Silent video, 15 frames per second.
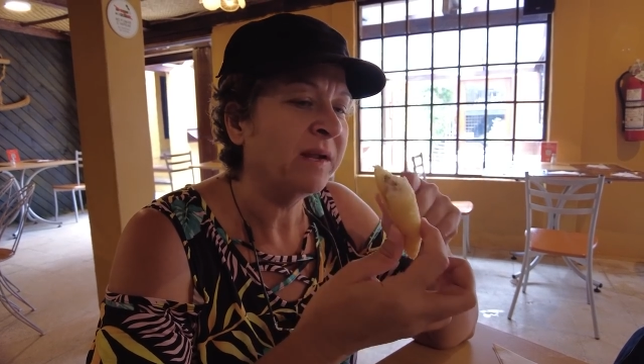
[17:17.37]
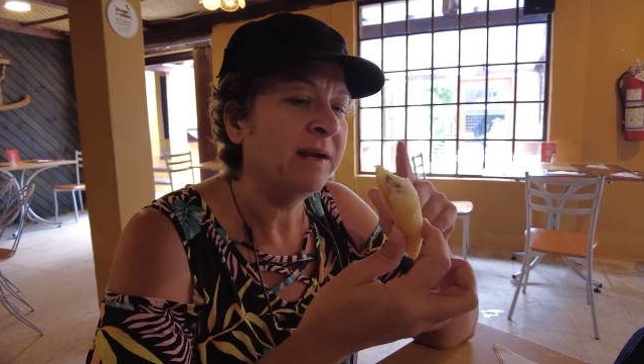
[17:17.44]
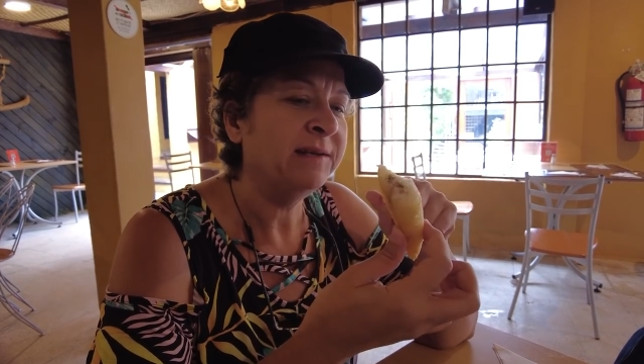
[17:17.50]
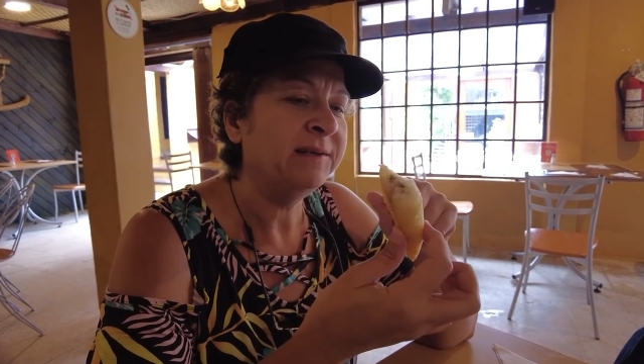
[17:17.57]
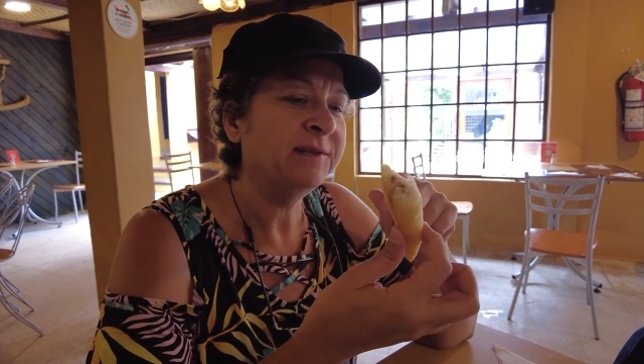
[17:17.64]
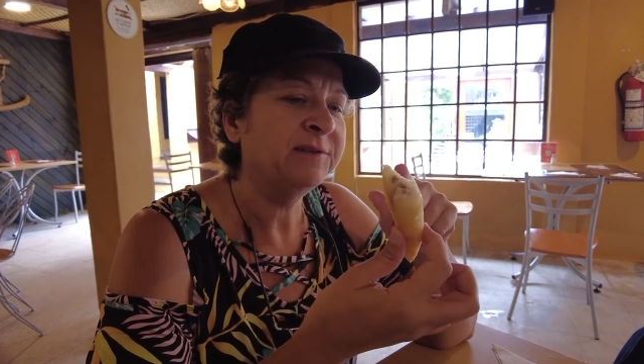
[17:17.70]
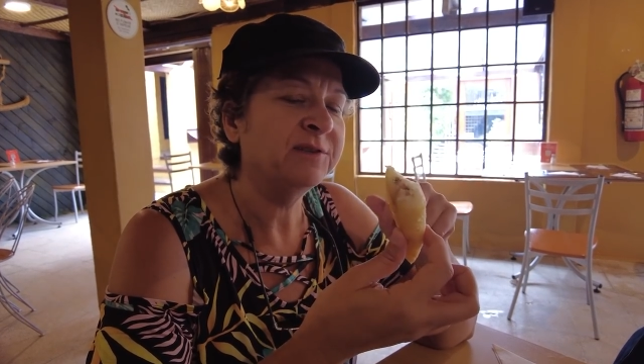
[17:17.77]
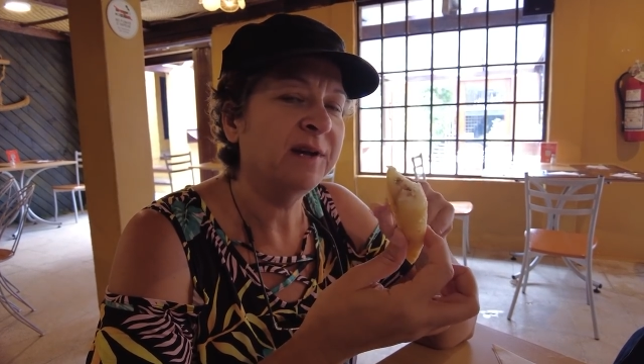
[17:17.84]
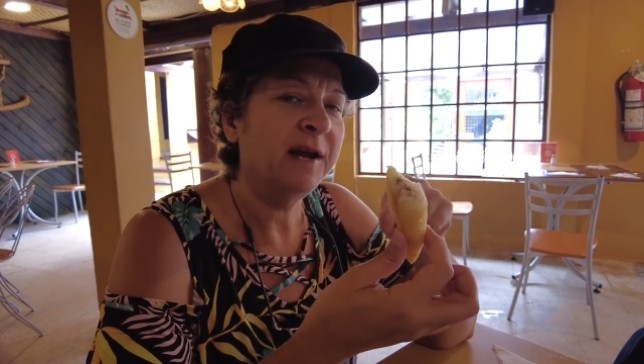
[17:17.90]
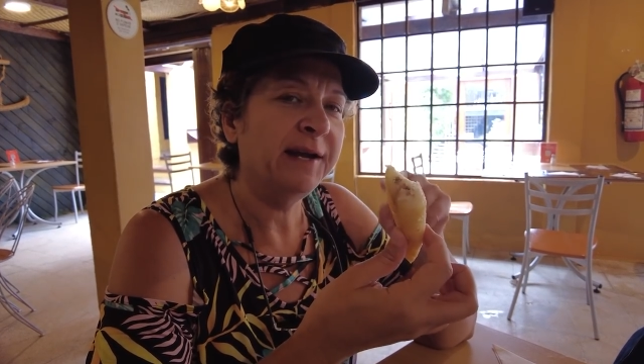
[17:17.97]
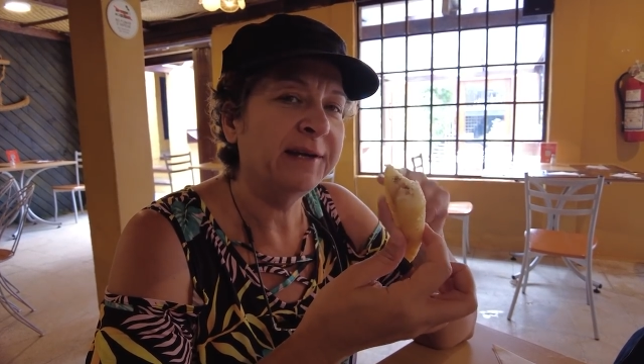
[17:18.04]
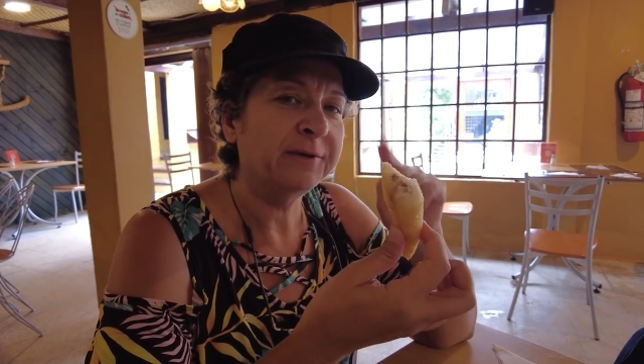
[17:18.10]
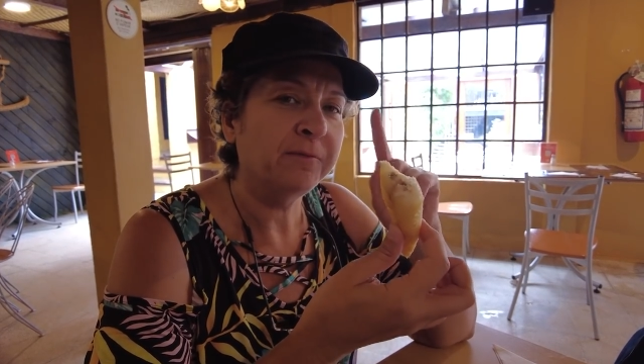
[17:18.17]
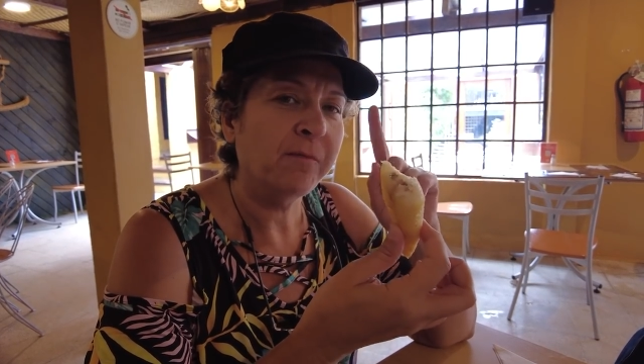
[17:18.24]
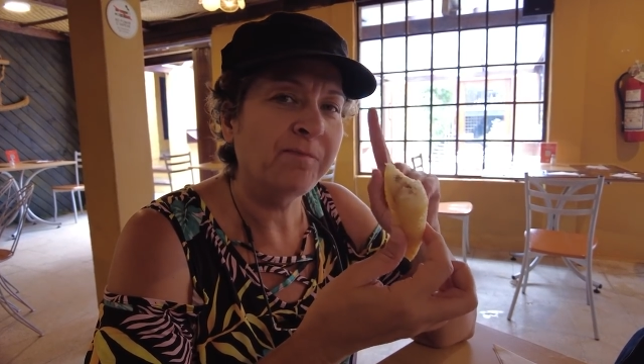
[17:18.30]
And it's
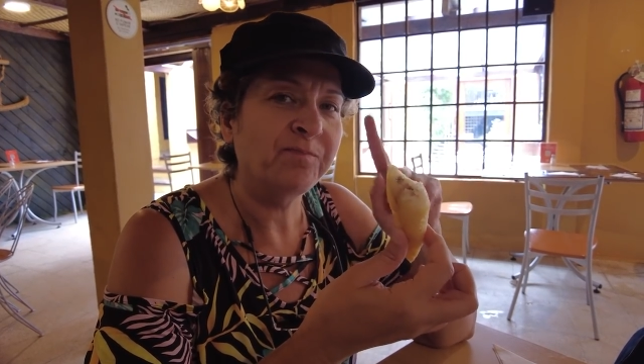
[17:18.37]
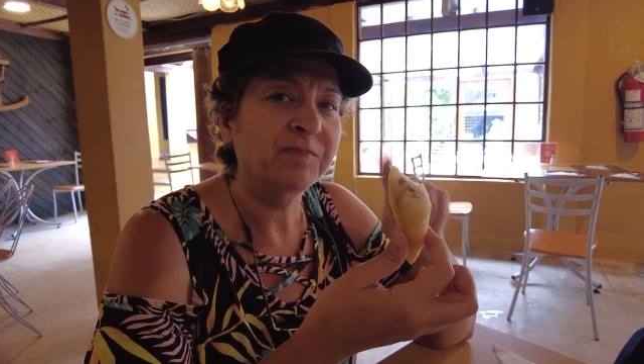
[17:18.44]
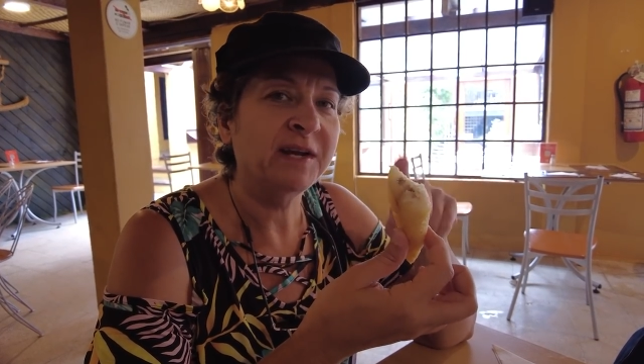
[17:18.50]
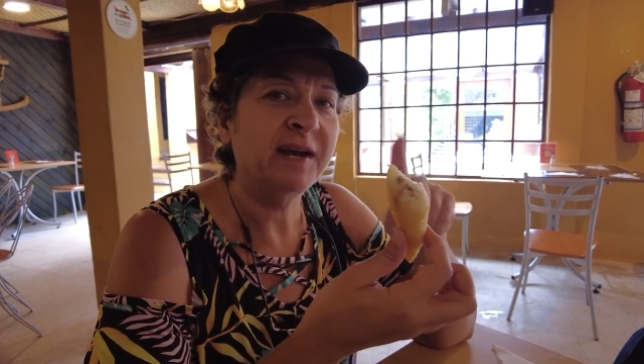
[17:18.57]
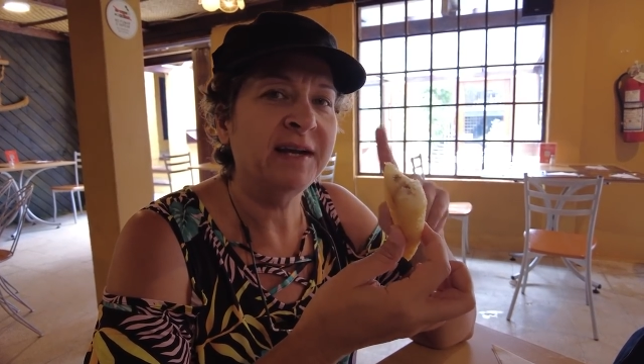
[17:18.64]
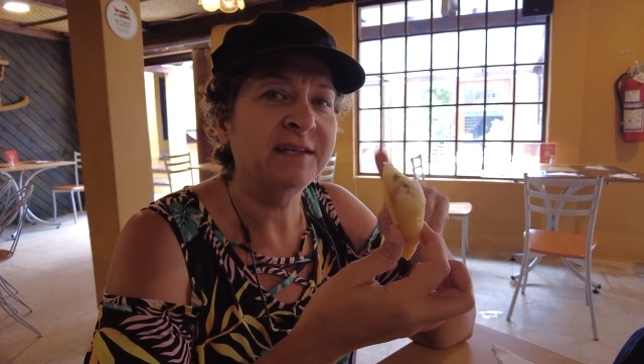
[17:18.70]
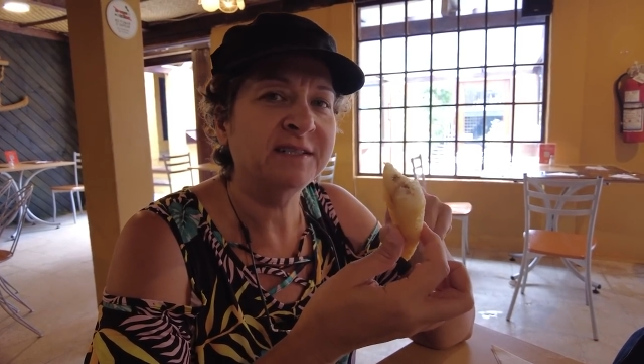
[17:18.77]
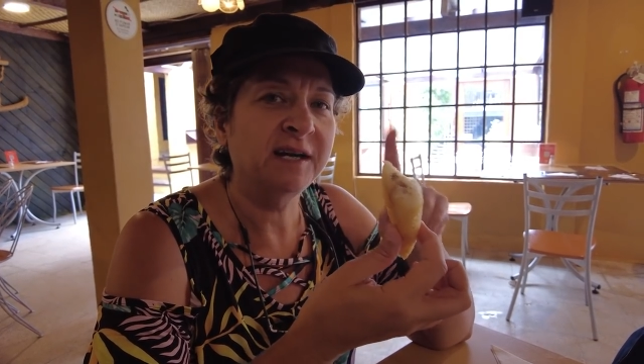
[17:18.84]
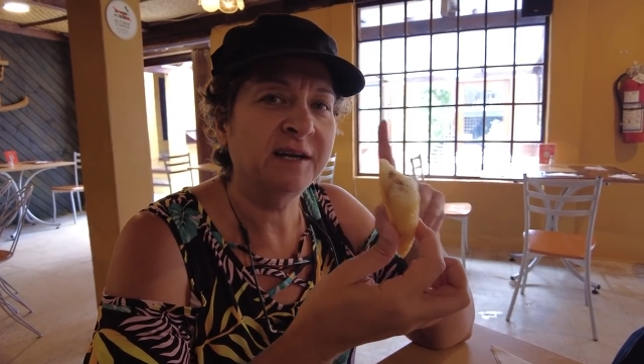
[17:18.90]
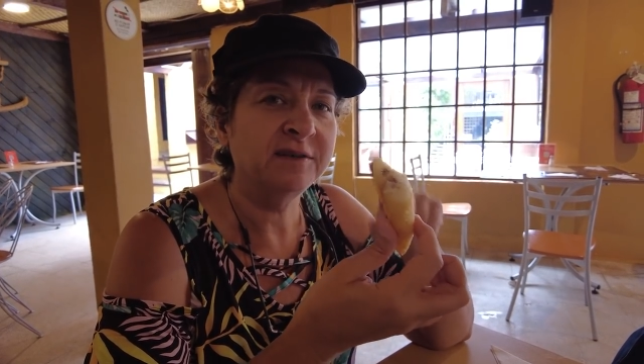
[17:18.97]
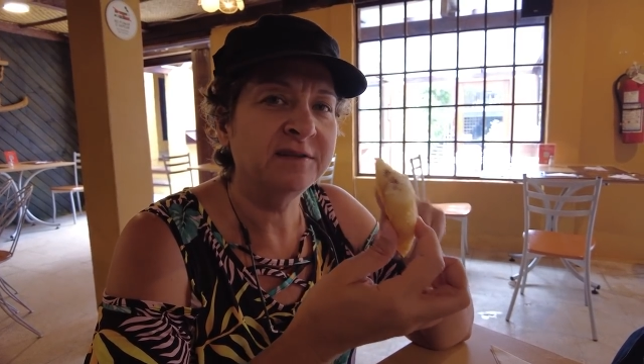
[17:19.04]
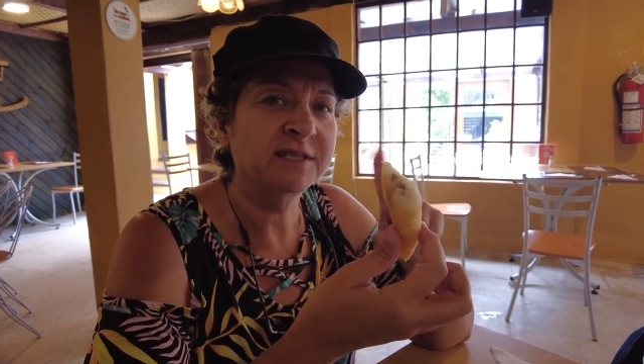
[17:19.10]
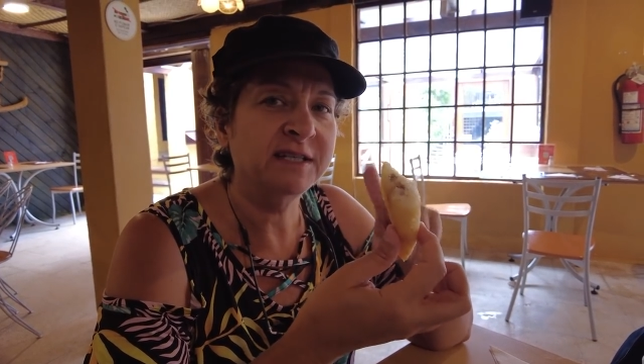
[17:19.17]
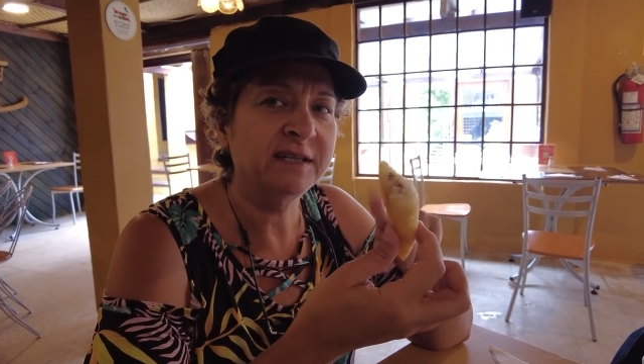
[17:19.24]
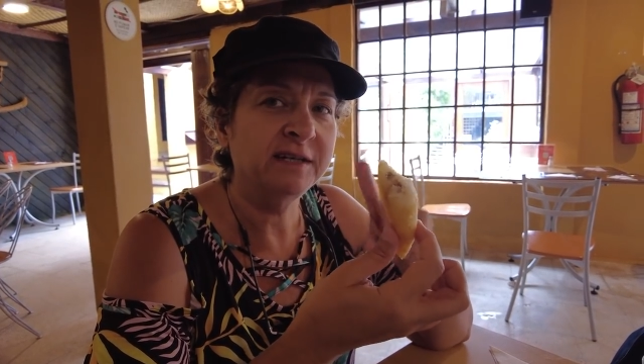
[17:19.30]
like cast
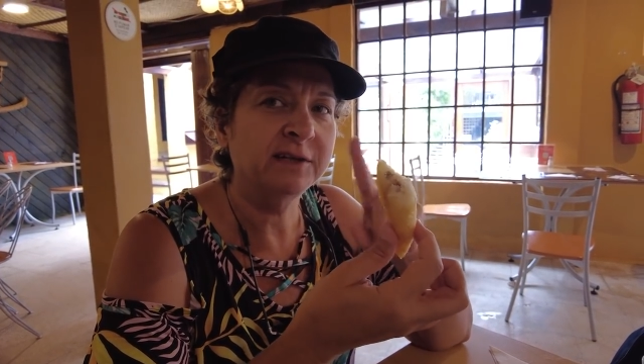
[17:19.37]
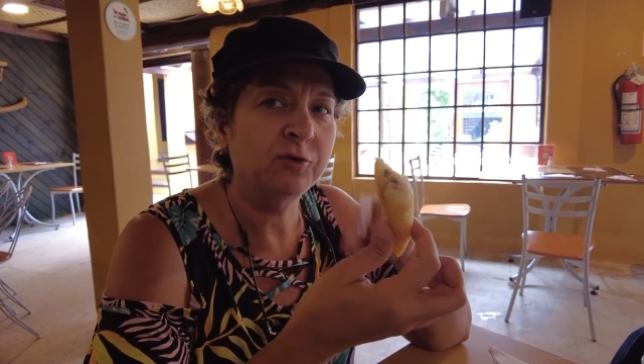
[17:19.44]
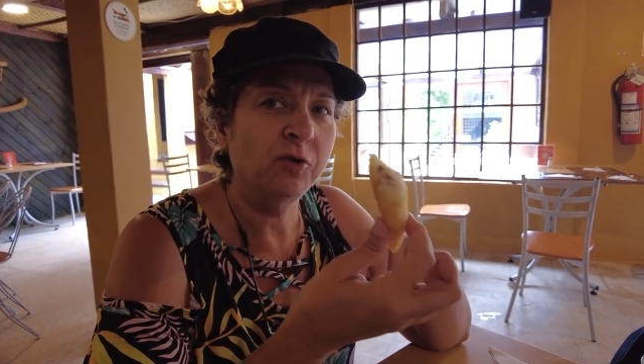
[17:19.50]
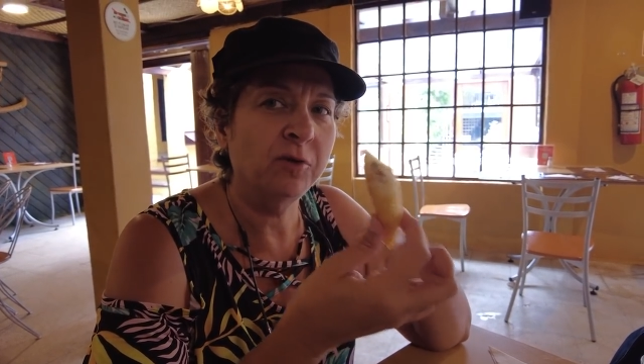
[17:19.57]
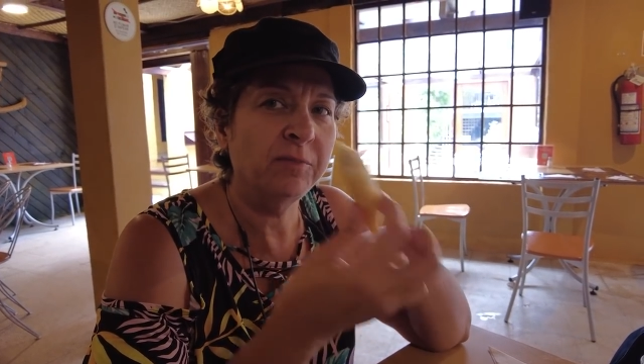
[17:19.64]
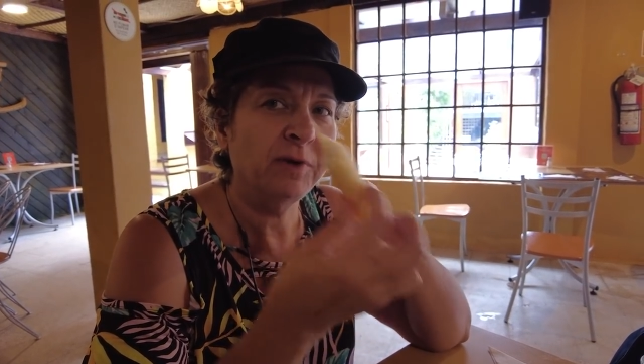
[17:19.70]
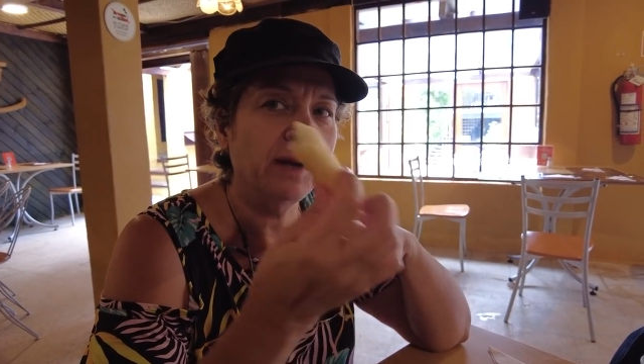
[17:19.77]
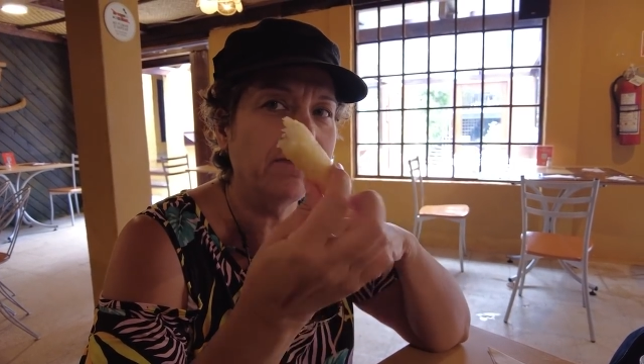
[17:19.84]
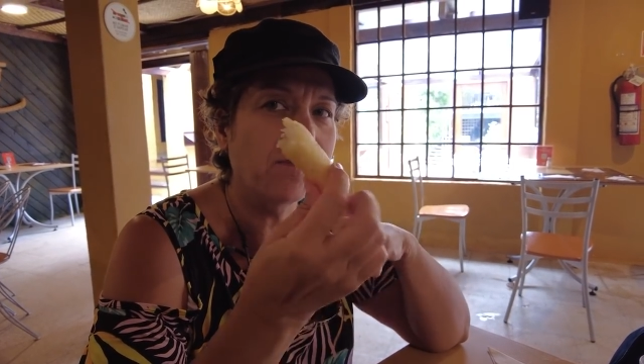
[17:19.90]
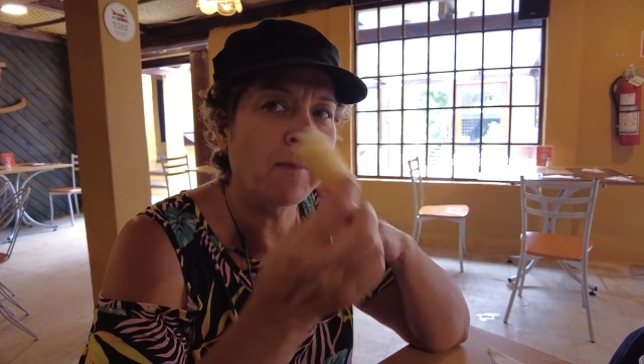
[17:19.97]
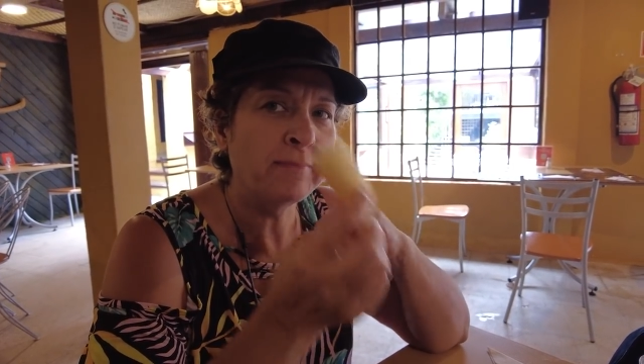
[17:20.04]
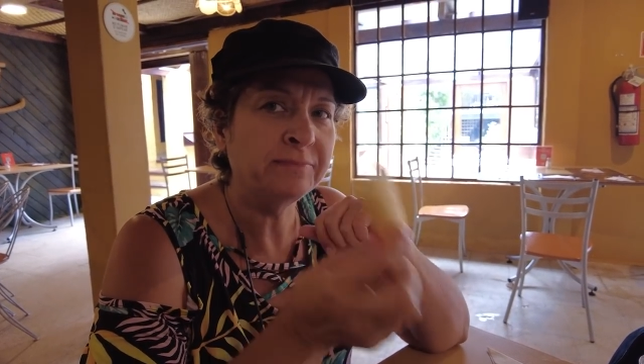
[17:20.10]
iron skillet cornbread.